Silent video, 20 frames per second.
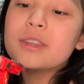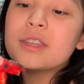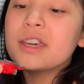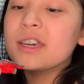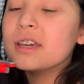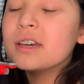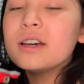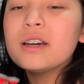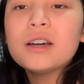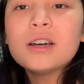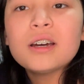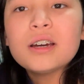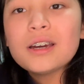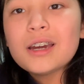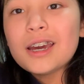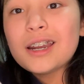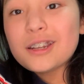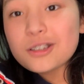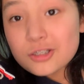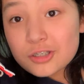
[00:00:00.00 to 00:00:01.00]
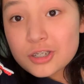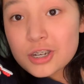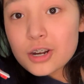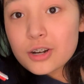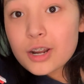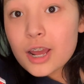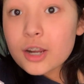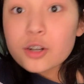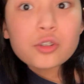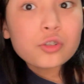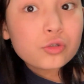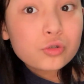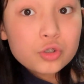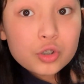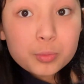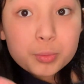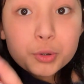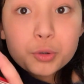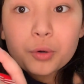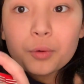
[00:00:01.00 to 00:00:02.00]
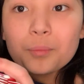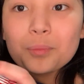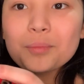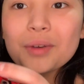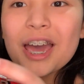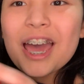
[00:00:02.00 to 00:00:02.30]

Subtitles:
Thing, and it's a pterodactyl. Super cool.